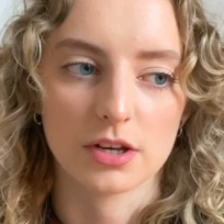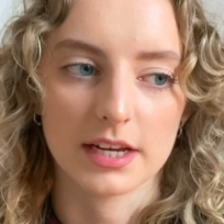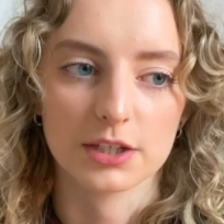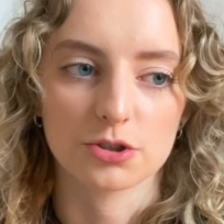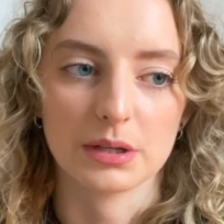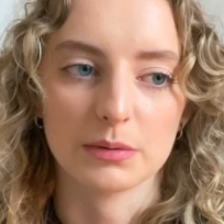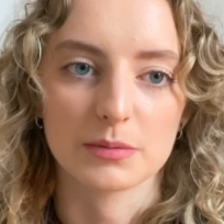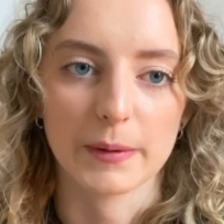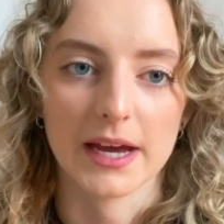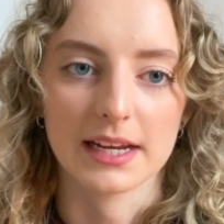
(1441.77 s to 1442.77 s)
literally was
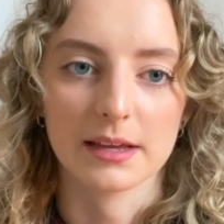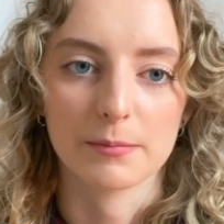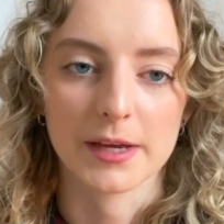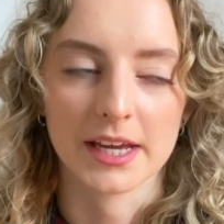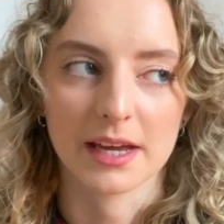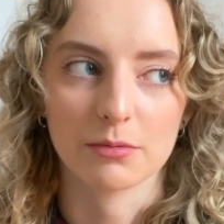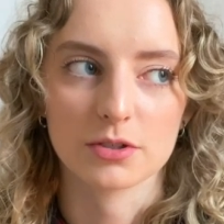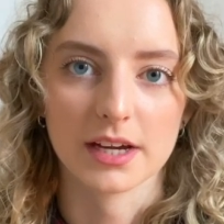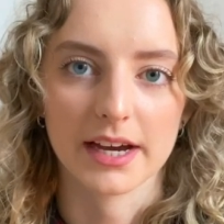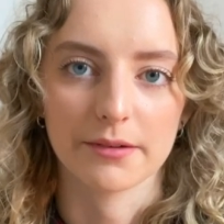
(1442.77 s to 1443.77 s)
barely being able
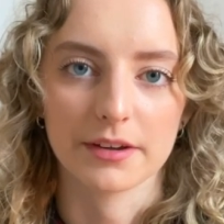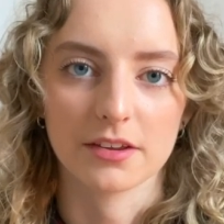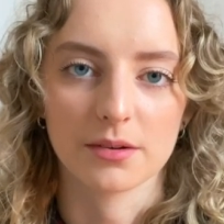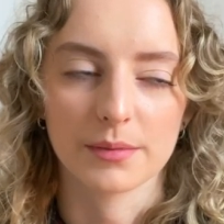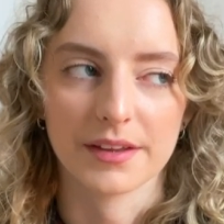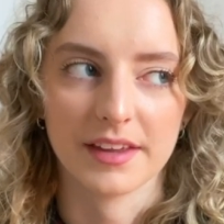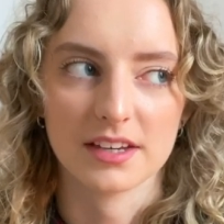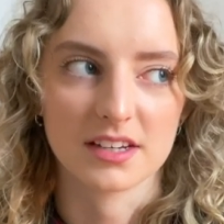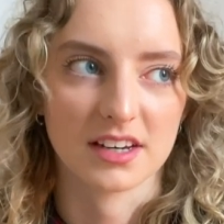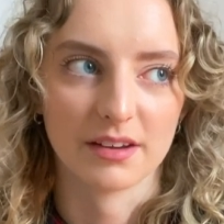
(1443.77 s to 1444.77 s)
to carry them, and they
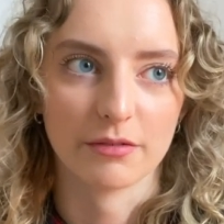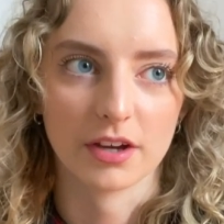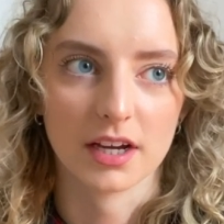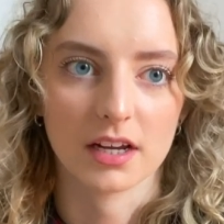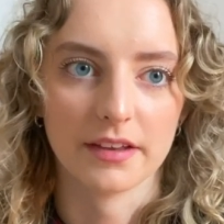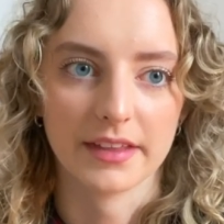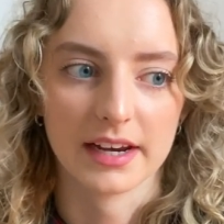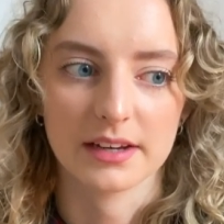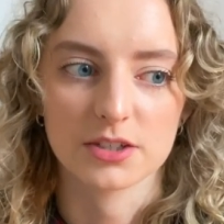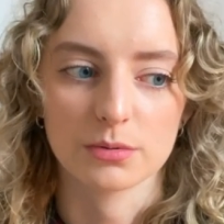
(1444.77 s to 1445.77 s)
didn't even care. Like, they
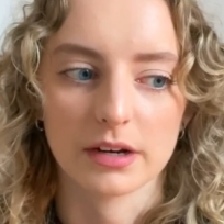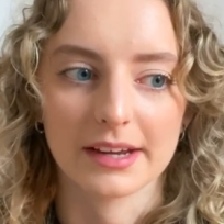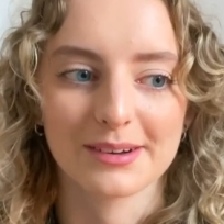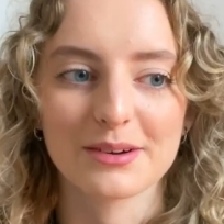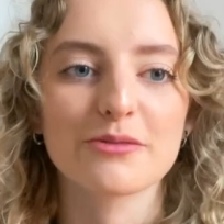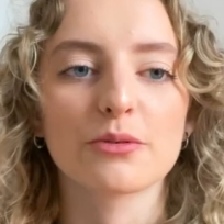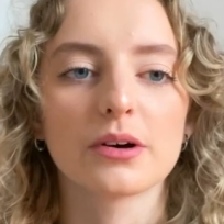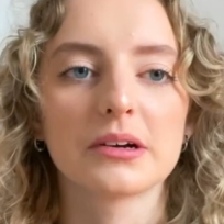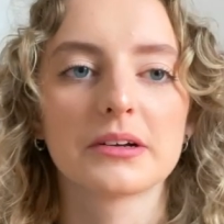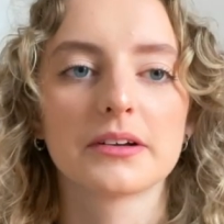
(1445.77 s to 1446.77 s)
literally were like, oh, well.